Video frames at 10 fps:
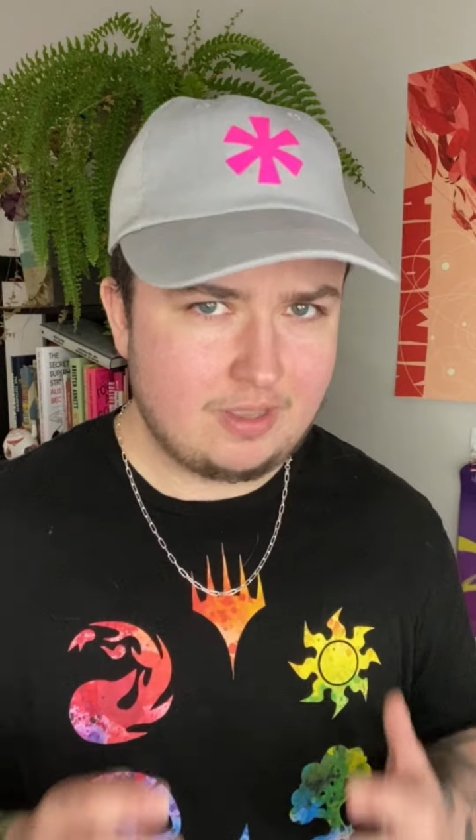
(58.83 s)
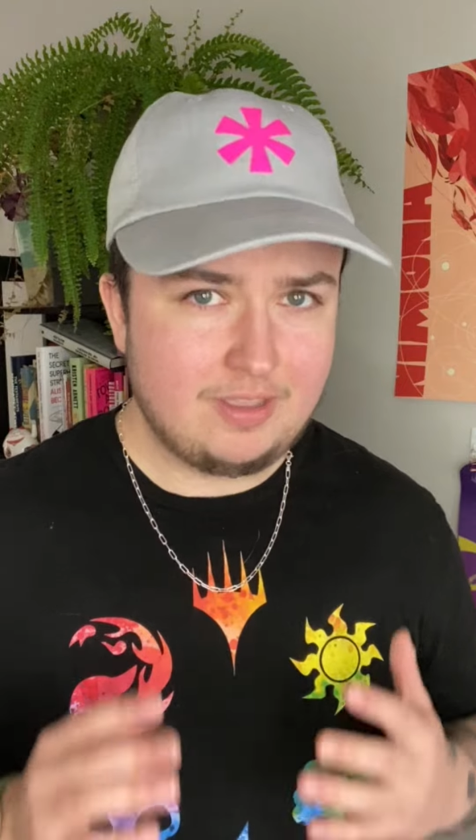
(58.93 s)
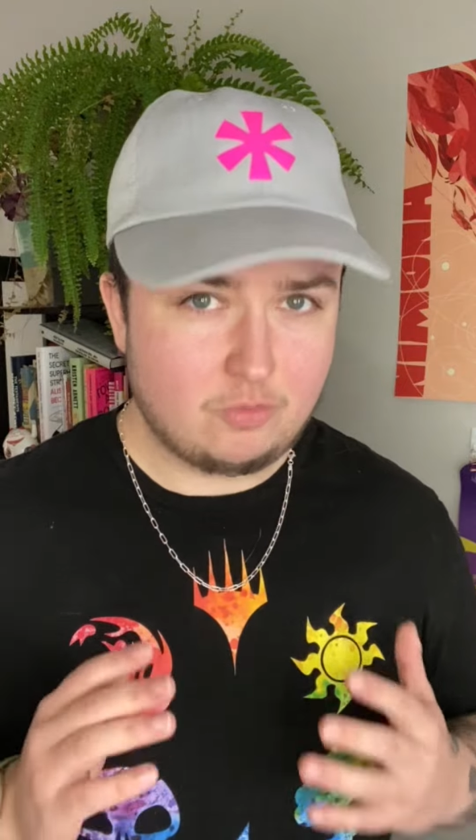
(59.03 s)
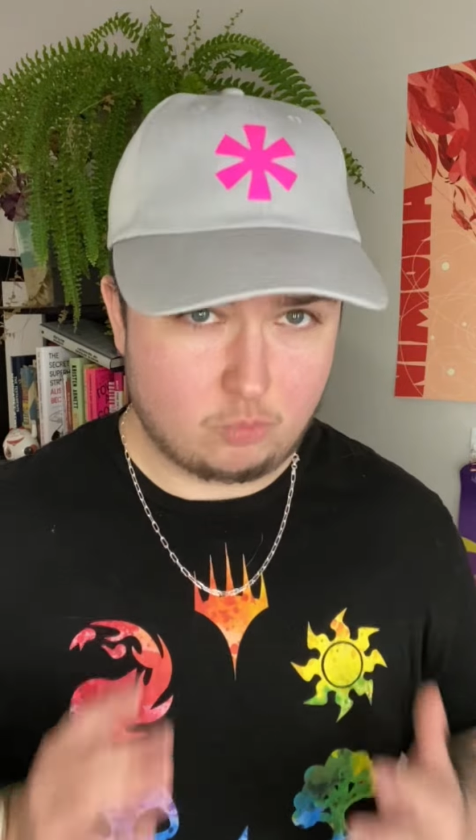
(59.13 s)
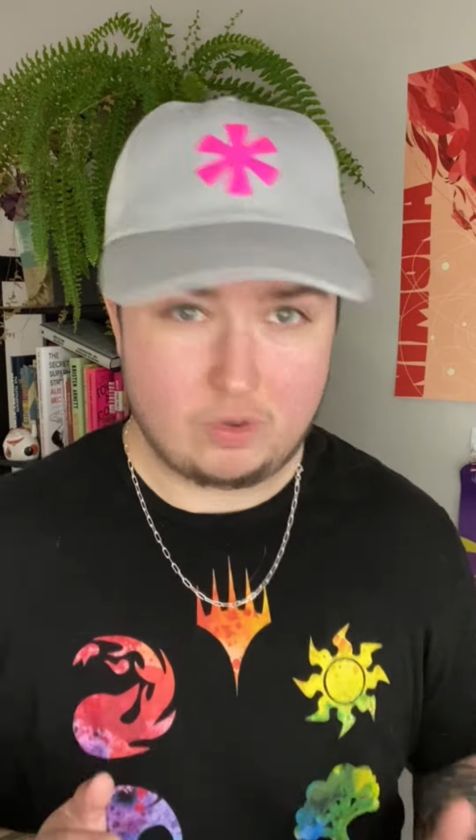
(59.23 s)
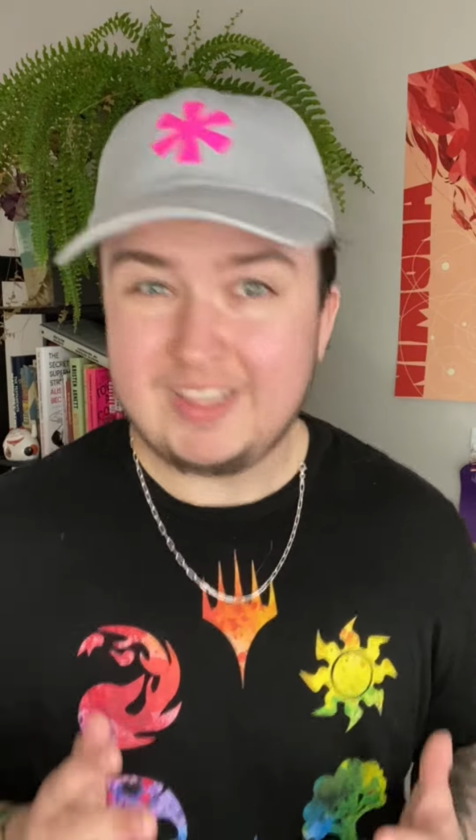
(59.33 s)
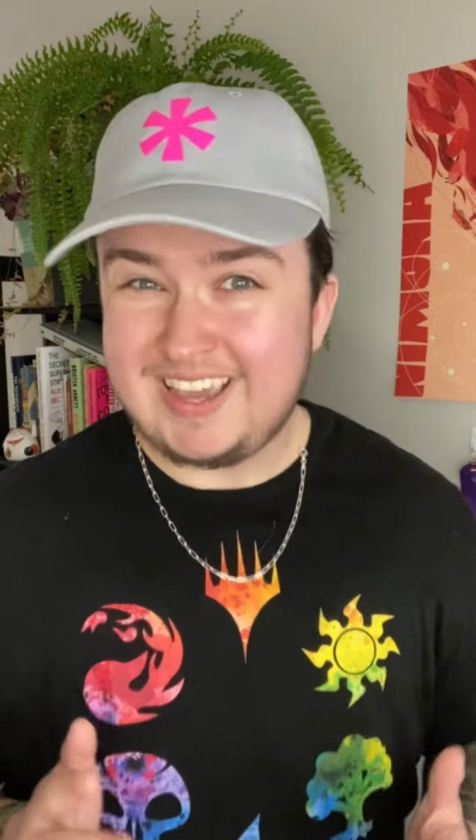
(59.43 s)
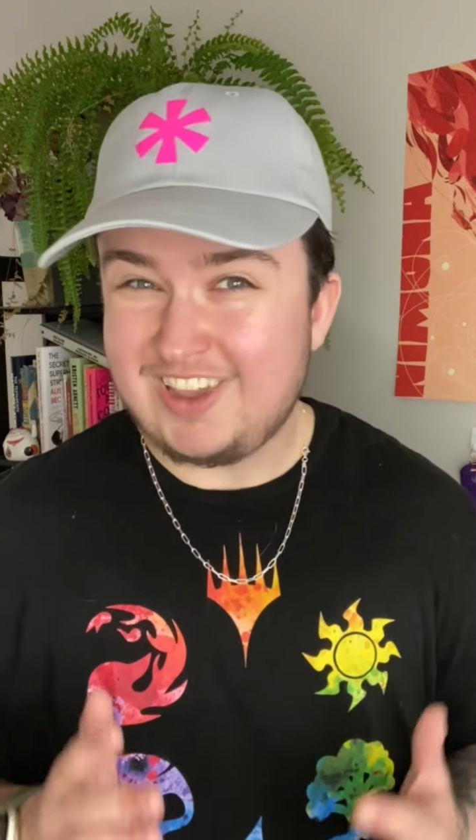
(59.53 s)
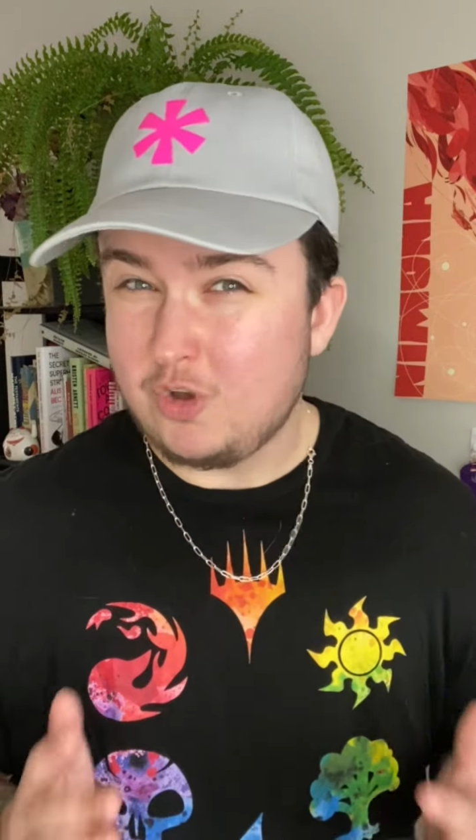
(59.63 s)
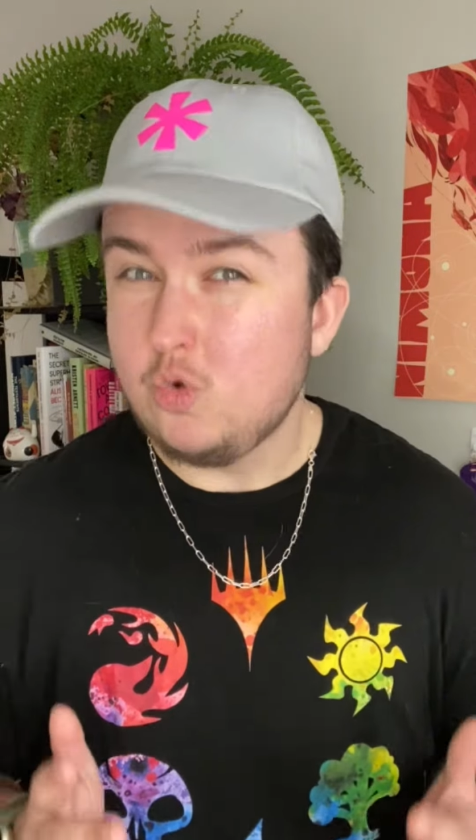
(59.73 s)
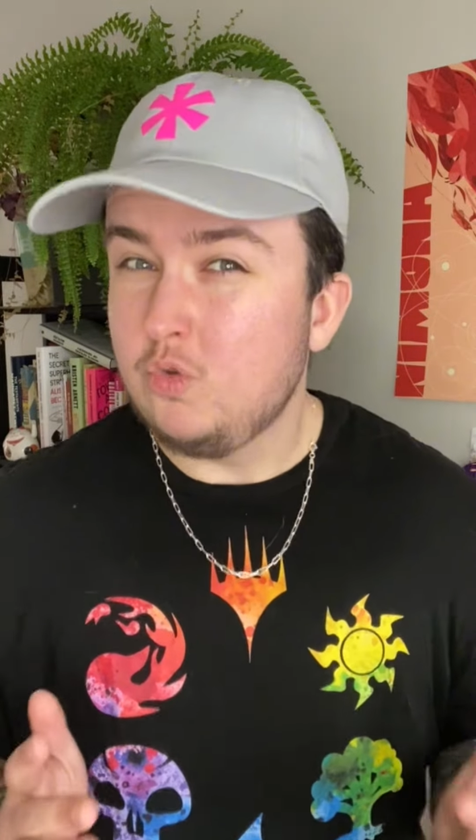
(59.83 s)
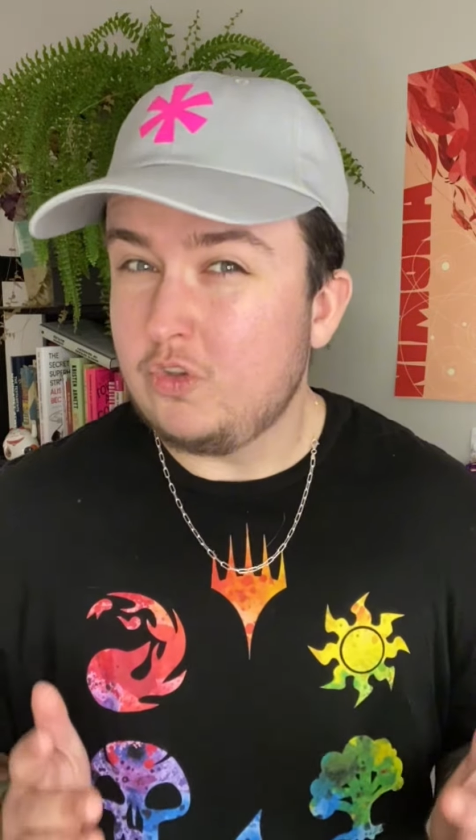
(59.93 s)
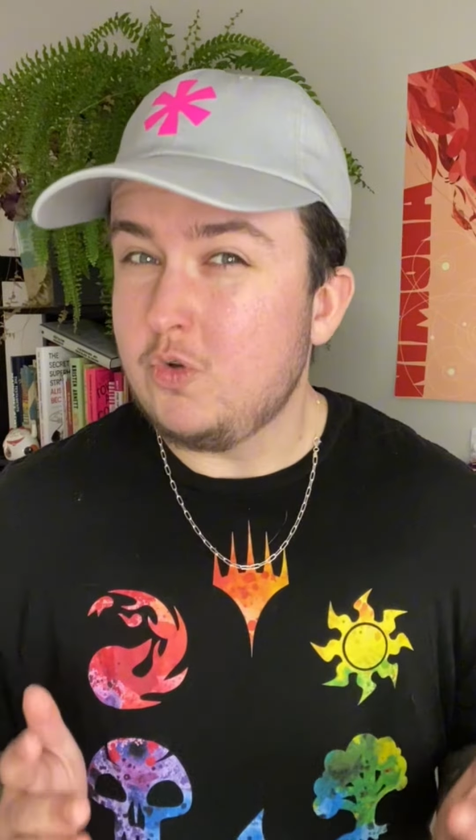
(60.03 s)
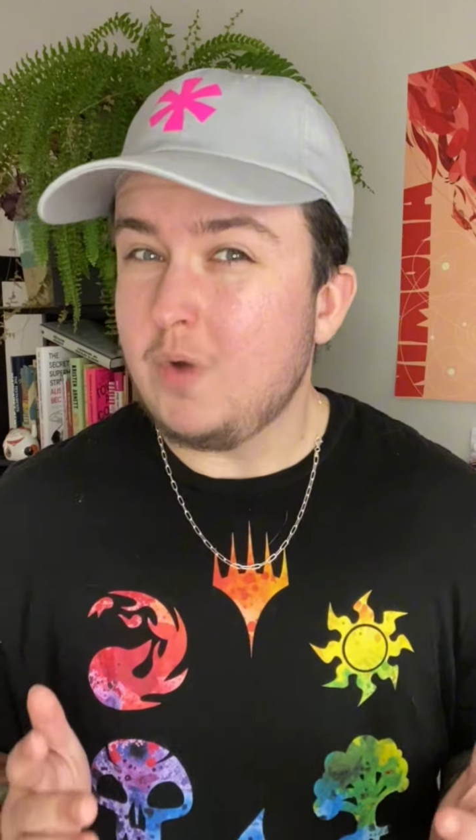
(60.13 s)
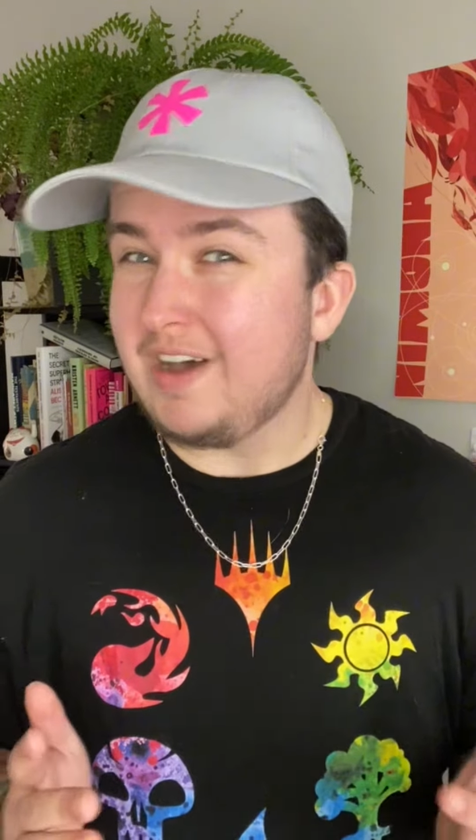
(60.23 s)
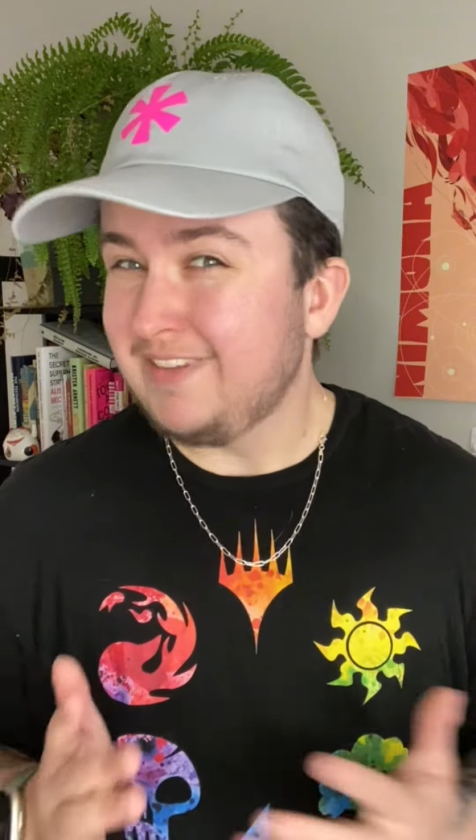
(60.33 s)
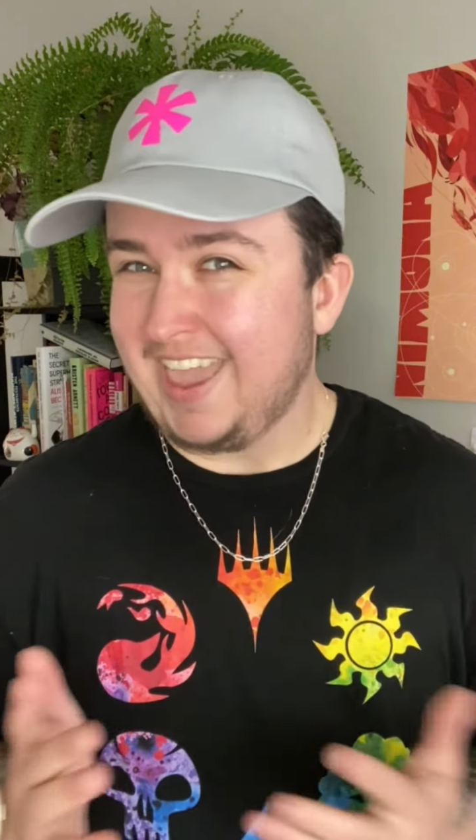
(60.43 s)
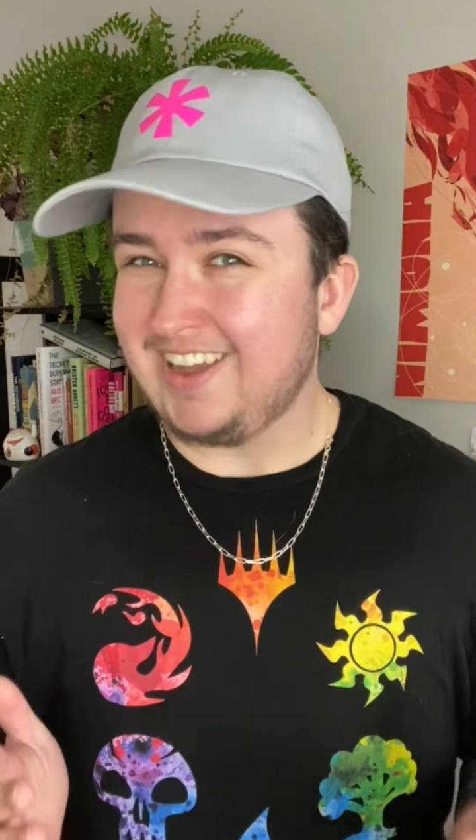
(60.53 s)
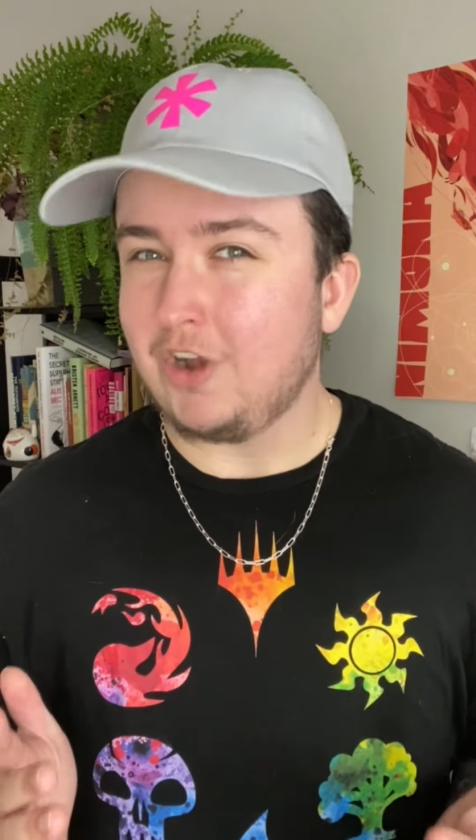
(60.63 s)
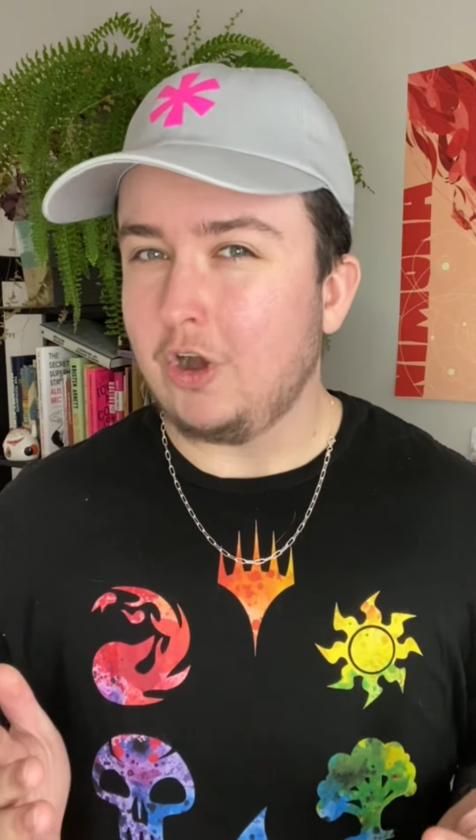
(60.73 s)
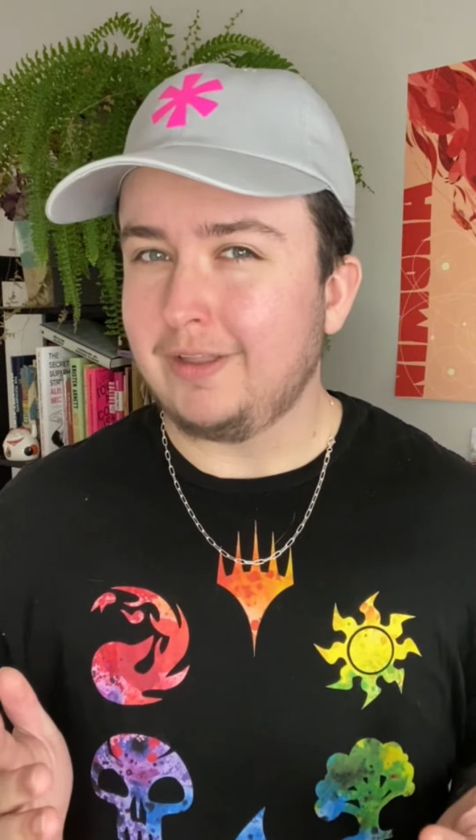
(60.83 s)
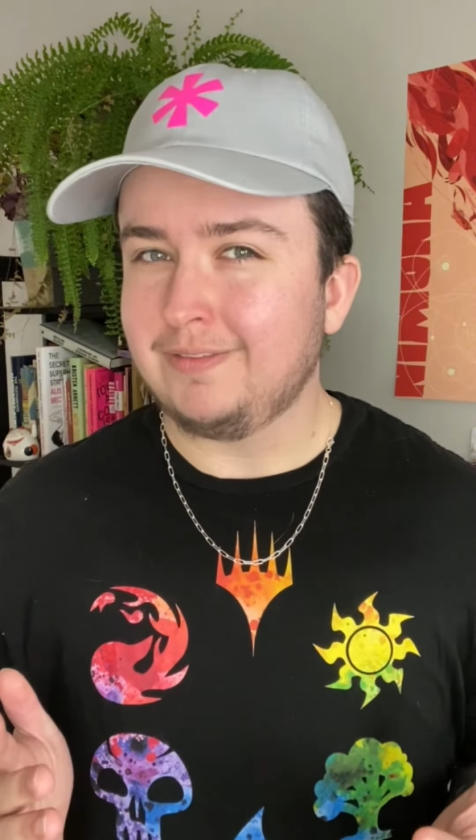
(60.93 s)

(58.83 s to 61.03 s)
is really a who's who of CanCon.